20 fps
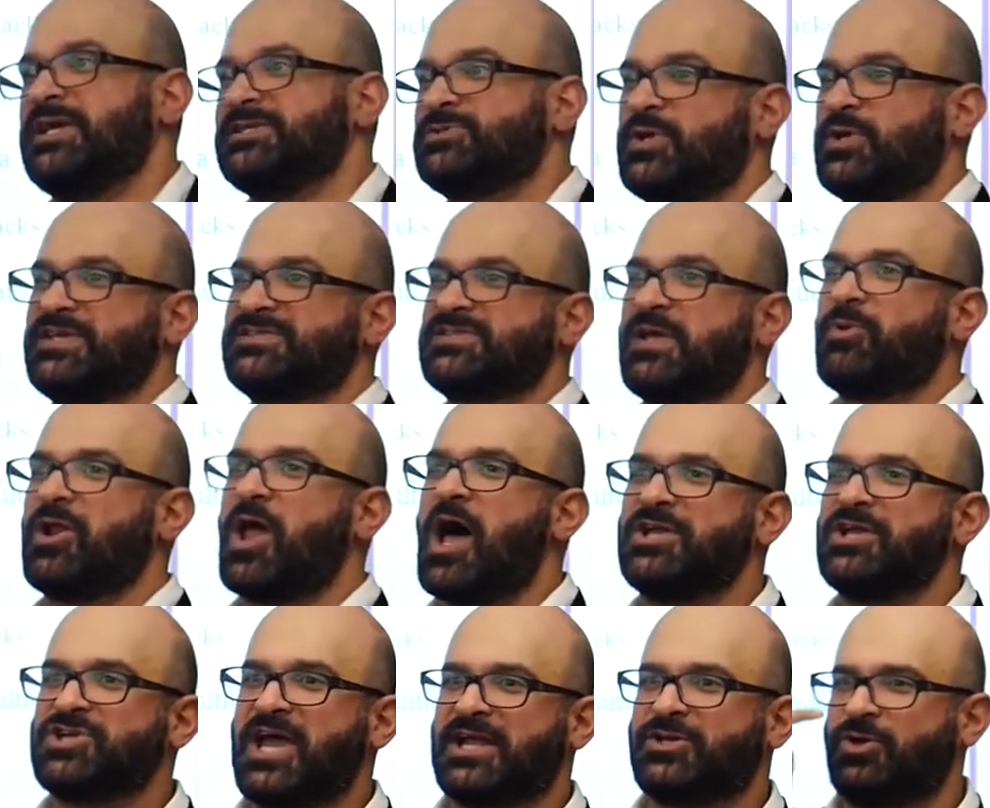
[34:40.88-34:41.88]
days, okay, someone
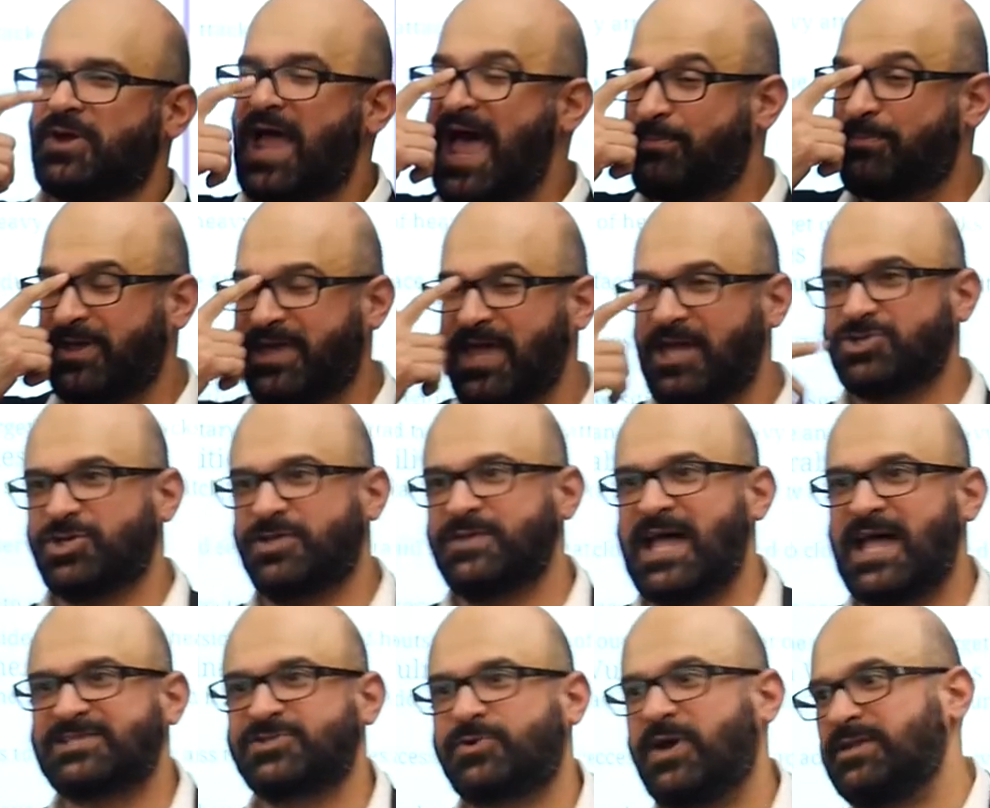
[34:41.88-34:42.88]
hijacked your application,
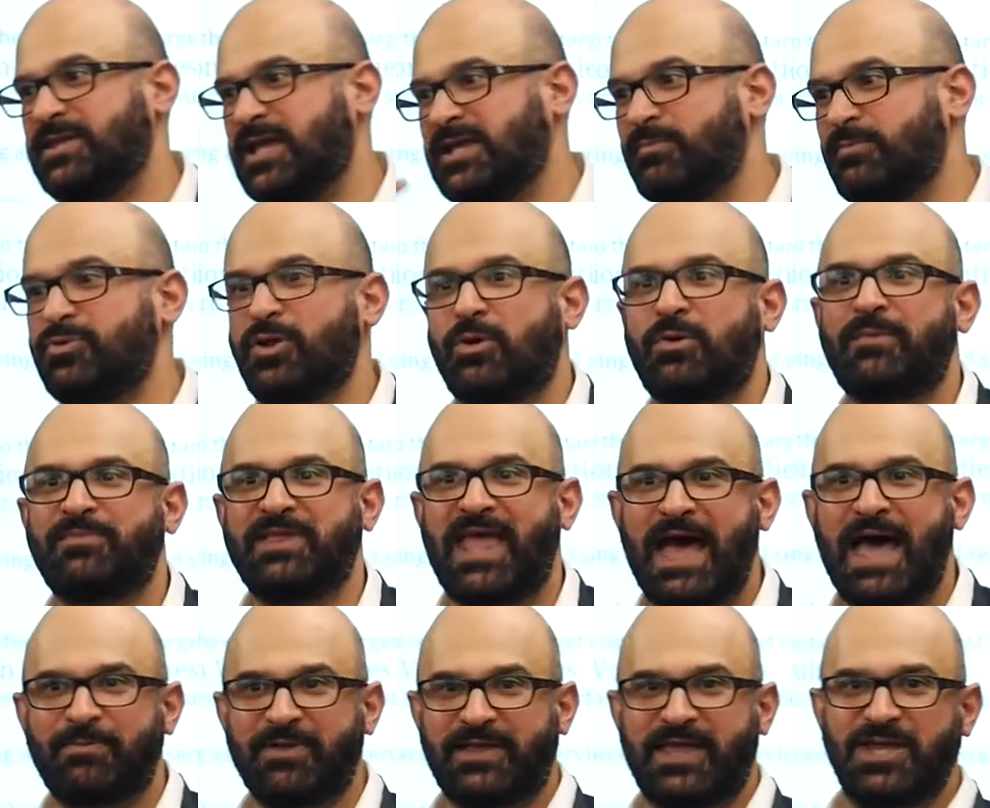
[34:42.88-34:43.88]
that's great, they could blow up the
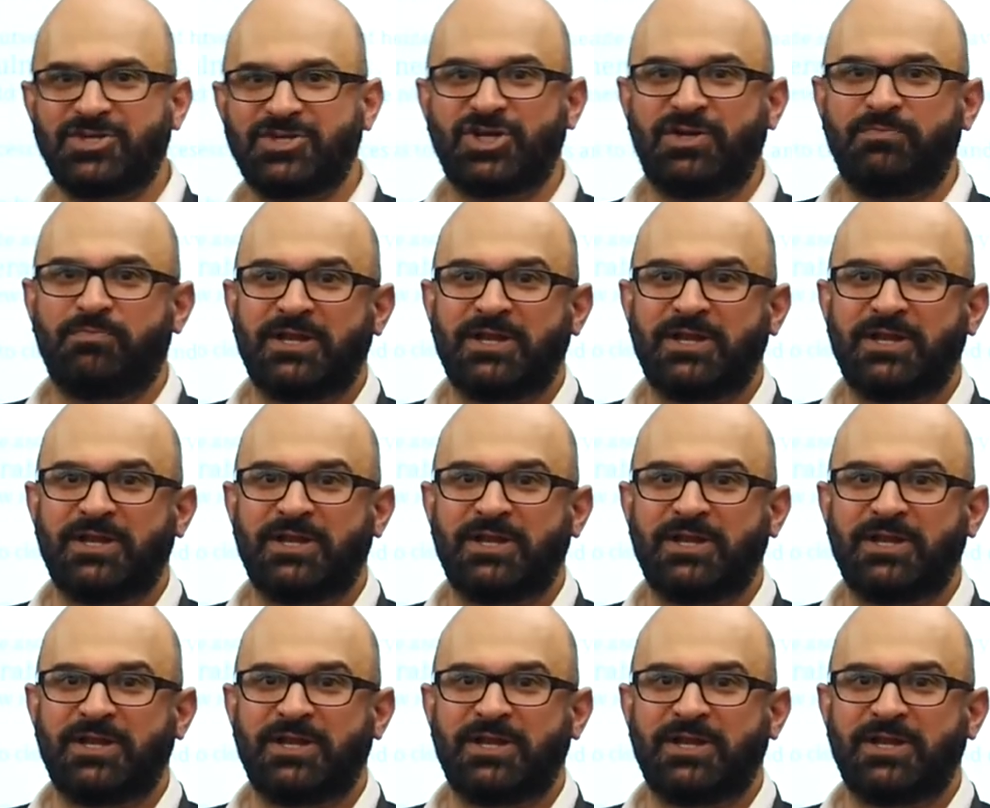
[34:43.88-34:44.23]
application.